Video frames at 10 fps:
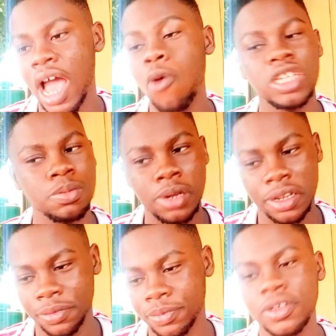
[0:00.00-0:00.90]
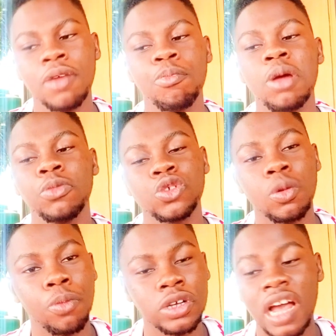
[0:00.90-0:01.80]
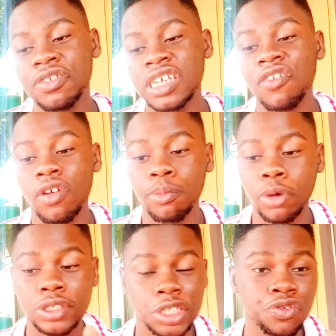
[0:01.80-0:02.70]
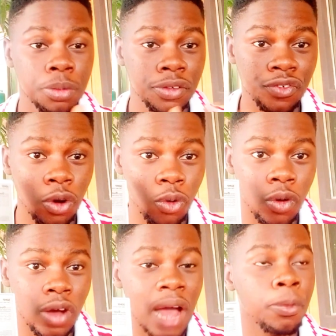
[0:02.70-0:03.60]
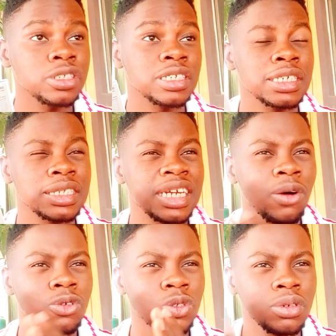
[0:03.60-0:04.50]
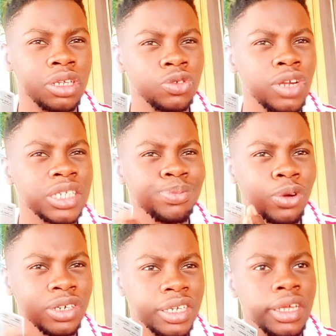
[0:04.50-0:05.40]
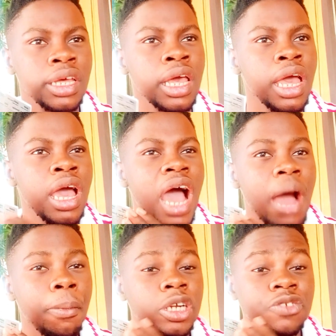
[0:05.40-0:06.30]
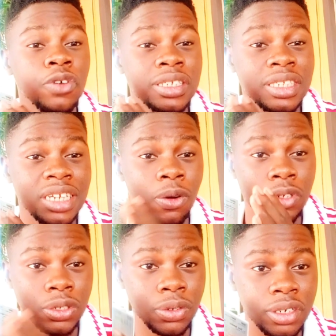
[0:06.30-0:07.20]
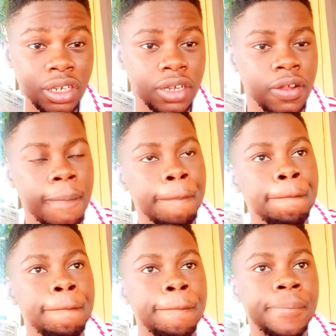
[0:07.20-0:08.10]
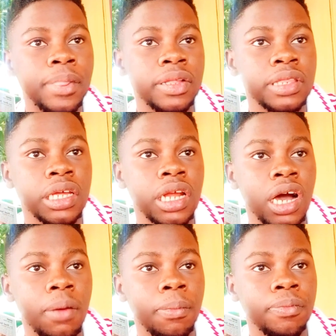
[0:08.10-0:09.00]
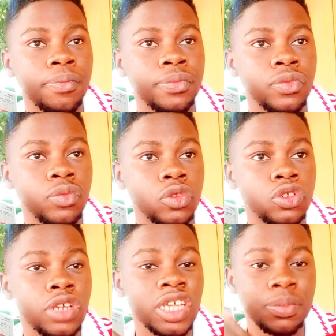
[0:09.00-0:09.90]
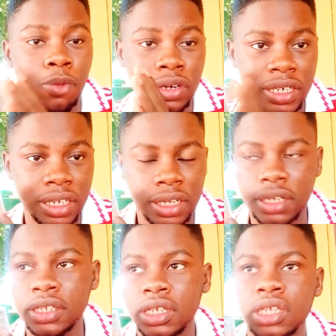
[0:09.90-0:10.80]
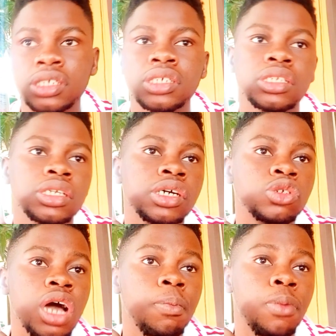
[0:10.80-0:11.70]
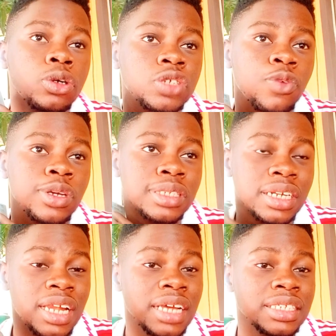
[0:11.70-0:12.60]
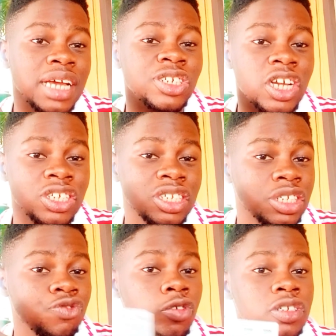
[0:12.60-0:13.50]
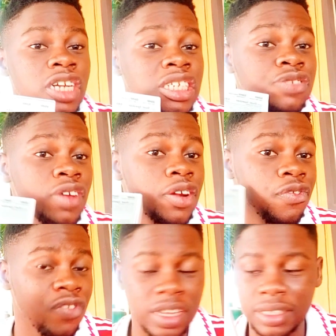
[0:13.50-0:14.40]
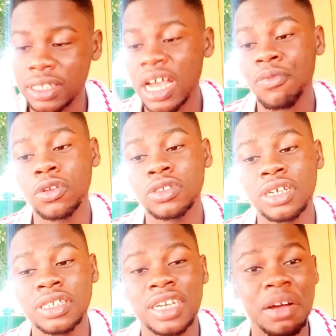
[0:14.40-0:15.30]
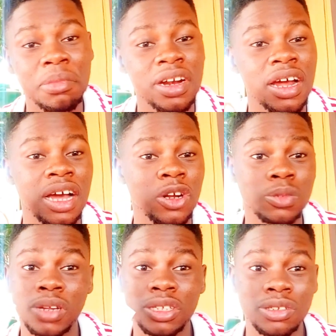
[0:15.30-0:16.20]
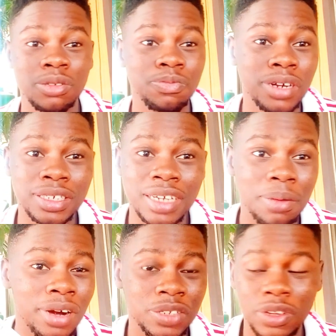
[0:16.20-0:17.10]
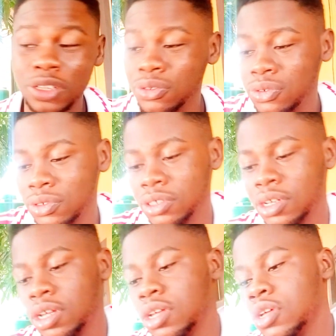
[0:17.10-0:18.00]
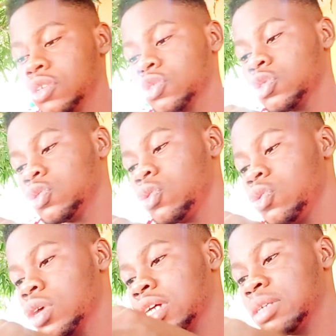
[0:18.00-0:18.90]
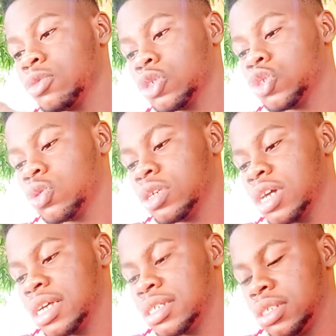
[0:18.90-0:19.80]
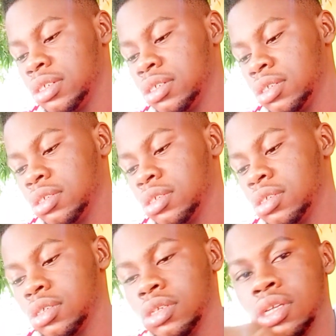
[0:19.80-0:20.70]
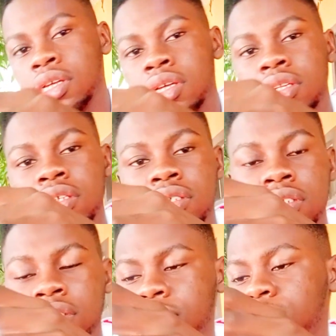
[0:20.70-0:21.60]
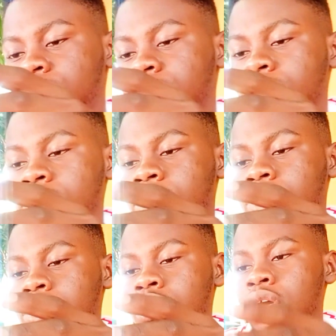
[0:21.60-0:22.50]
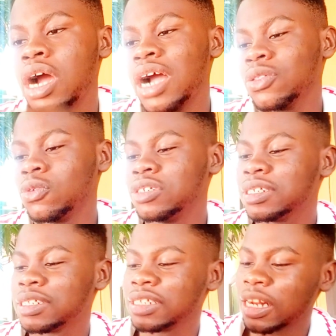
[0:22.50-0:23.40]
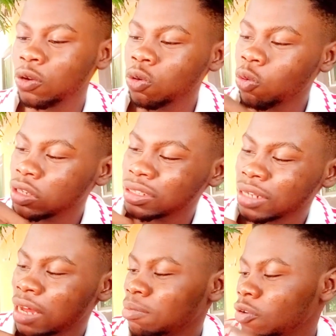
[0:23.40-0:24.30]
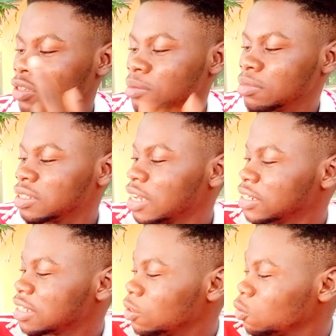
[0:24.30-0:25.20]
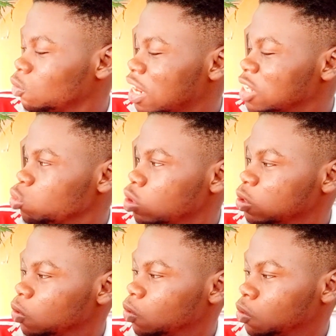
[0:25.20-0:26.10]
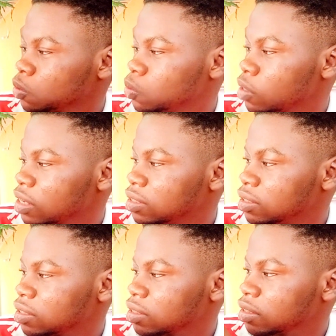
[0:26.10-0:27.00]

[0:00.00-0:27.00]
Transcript: I will explain when we just unbox. I've unboxed this phone before. I bought it yesterday, I was Sunday. Today is Monday. I bought this phone yesterday, I was Sunday. Then today is Monday. Yes. So I unboxed this phone yesterday night. I charged it. This phone charges very fast. I've not taken the camera. I just pray the camera is very good. So look at, let me just show you guys this thing. I don't know this thing. I don't know what. I'm all time. This I don't know whether it's working or not. Look at it.